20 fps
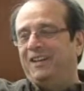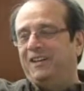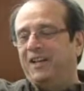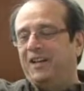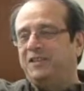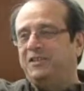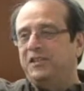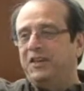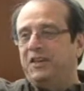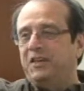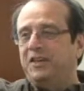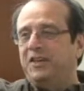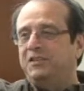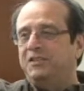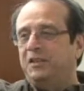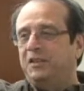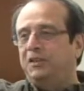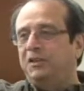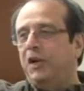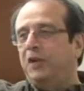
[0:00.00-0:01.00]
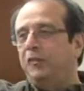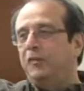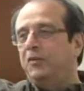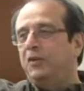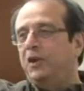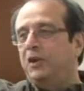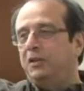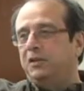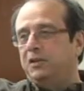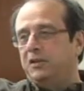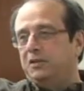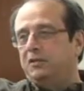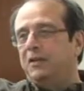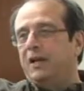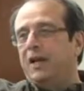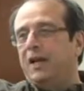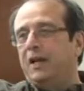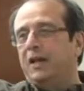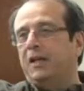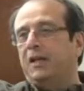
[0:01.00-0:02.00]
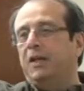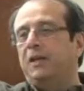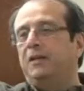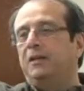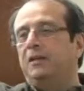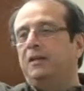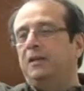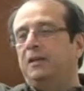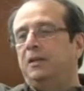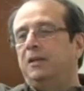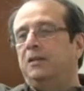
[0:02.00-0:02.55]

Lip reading: that's a tough nut to crack, and